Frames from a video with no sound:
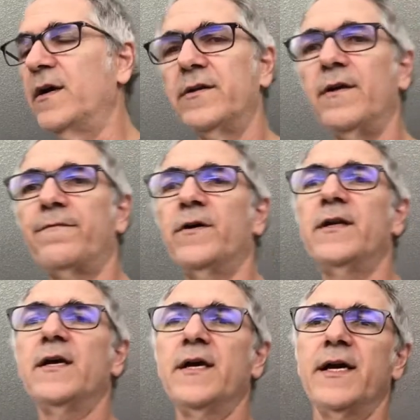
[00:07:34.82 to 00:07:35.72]

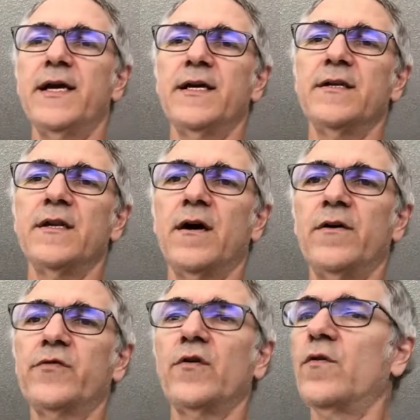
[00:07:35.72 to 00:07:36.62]
different. And
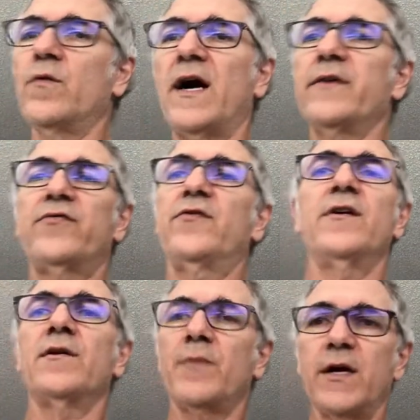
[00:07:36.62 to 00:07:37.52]
also, I
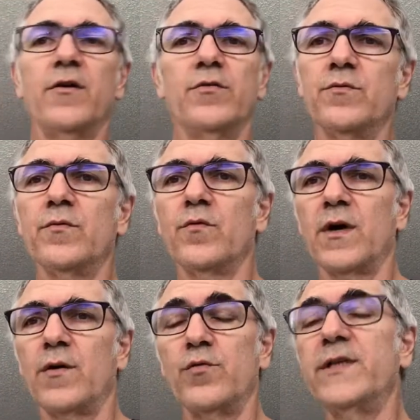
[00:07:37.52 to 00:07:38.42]
see in my own
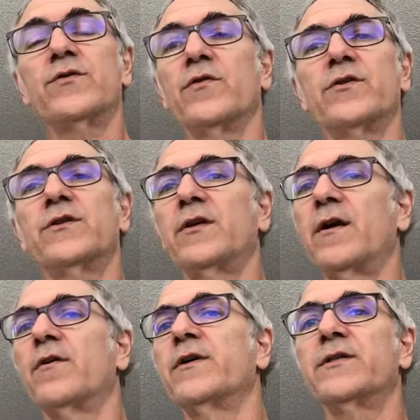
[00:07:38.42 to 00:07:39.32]
uh, research
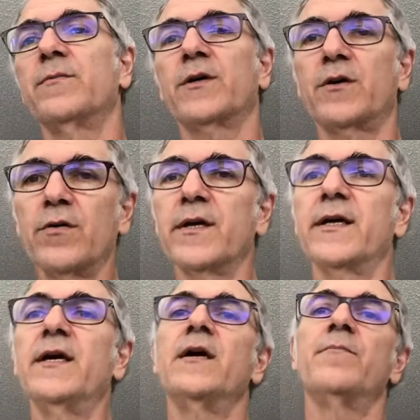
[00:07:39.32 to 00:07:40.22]
terrorism
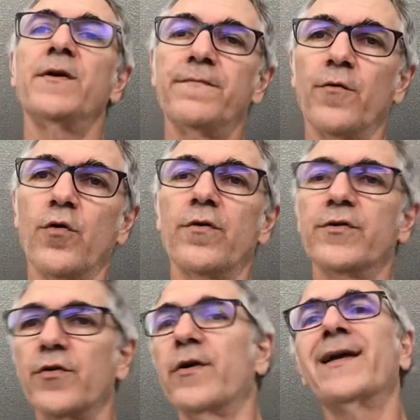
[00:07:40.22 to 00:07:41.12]
occurring before,
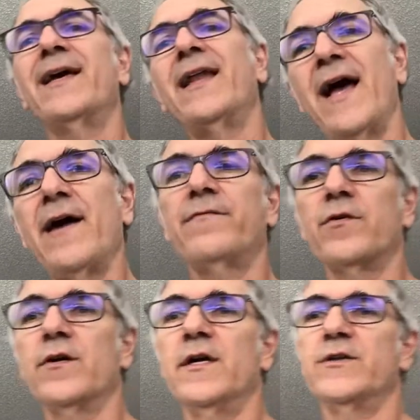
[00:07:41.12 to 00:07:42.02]
during, and
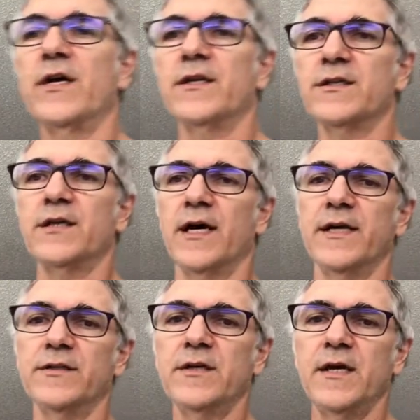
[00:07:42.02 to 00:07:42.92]
after
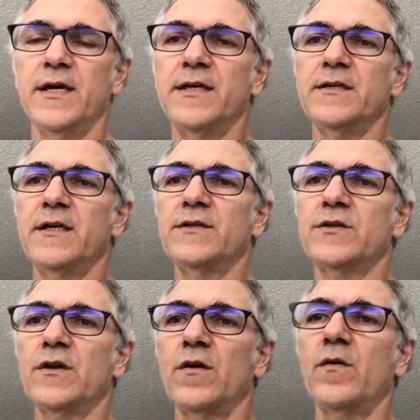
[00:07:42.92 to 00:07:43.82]
genocides. And and
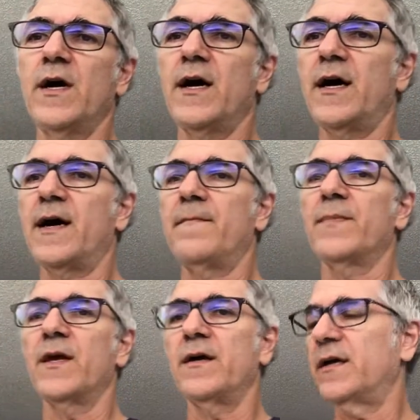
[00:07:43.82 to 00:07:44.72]
so um,
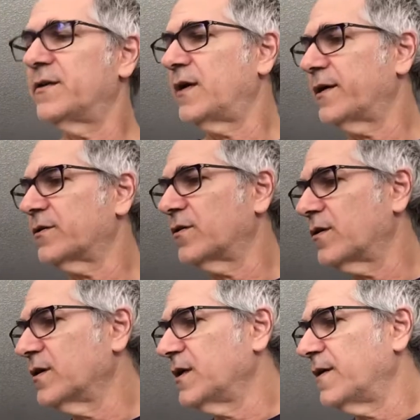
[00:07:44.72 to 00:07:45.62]
uh,
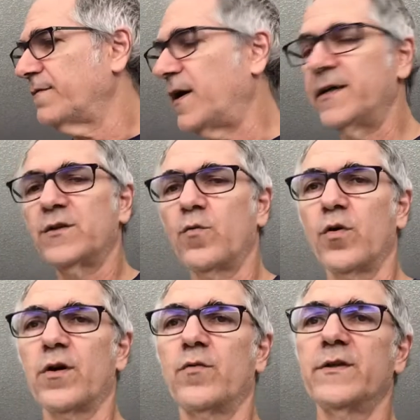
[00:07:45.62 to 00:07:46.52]
Dr. Fein's
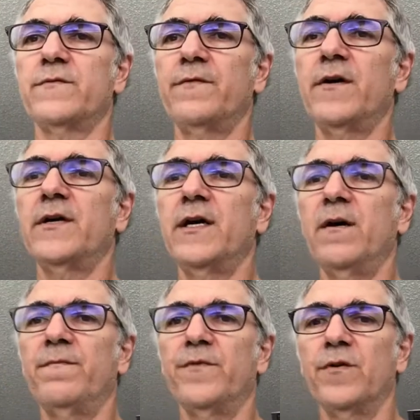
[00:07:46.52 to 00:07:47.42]
work was very
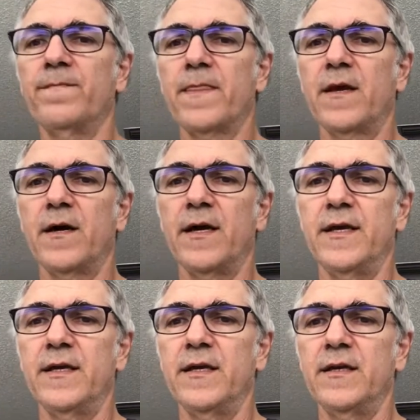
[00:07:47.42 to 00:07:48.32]
helpful in,
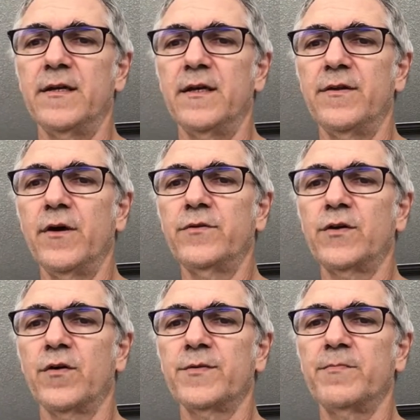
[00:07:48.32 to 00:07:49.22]
in, in those
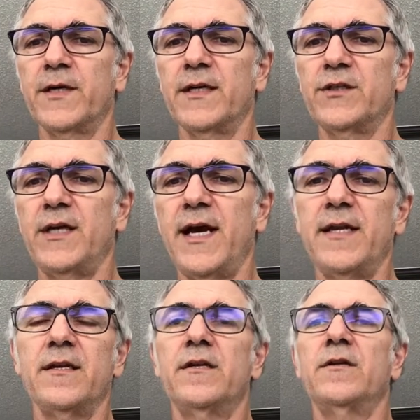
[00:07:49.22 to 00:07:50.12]
terms because she
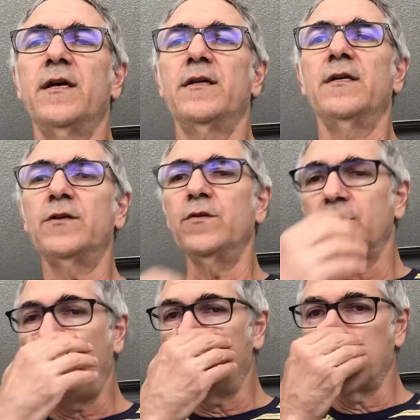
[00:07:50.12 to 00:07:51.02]
had and, and two
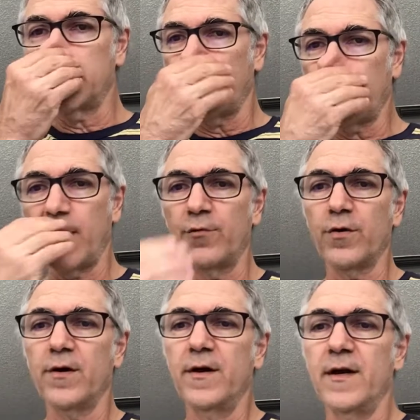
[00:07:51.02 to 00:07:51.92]
chapters I thought
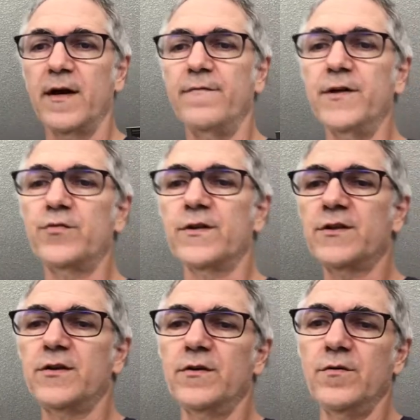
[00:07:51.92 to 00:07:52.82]
were of
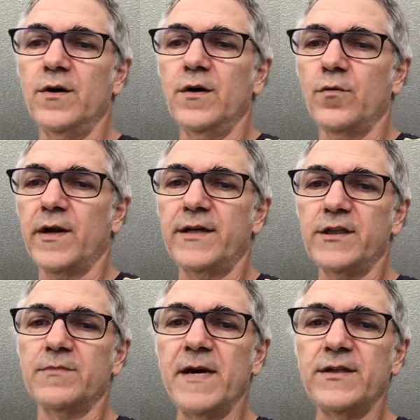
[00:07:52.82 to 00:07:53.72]
interest to what I
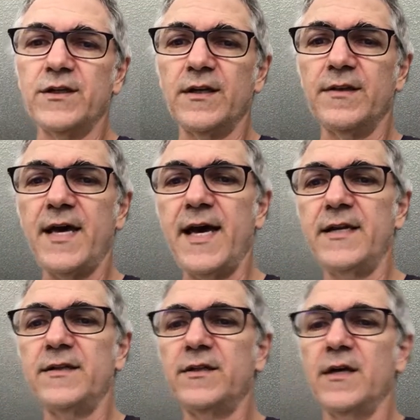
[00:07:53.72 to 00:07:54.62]
just mentioned, and that
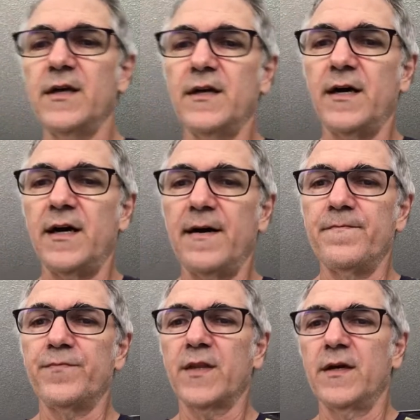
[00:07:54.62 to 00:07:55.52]
is
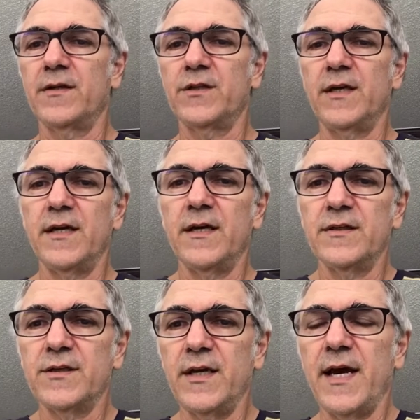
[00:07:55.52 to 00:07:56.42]
um, she,
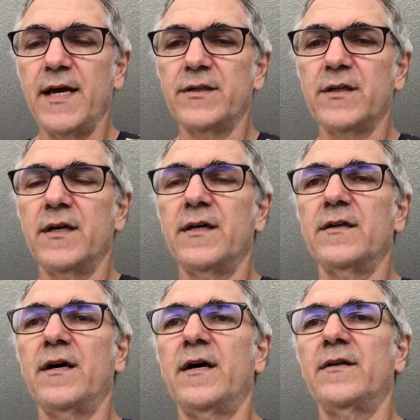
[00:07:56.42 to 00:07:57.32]
she has
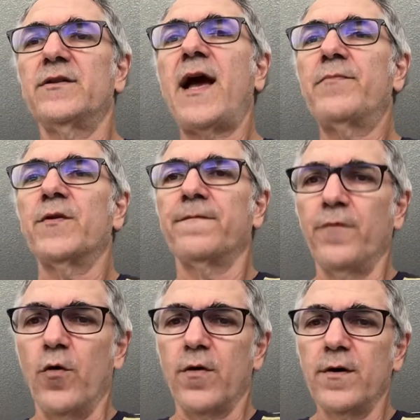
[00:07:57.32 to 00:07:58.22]
uh, chapter
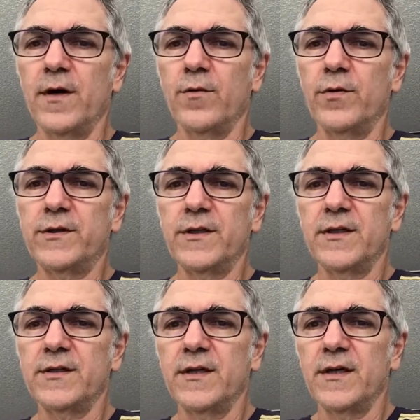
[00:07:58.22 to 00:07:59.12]
four, which
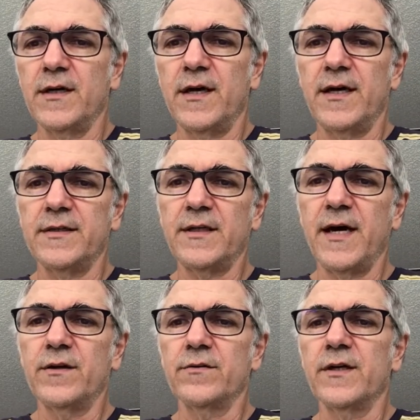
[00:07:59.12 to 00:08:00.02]
is uh, titled